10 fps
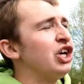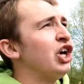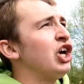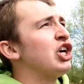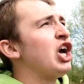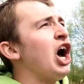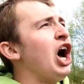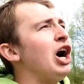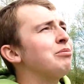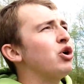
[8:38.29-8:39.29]

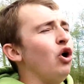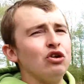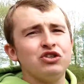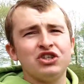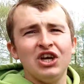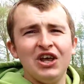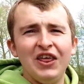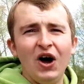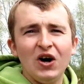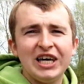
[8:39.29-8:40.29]
carp gods that
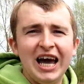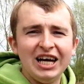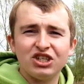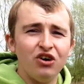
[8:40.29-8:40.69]
I'll catch.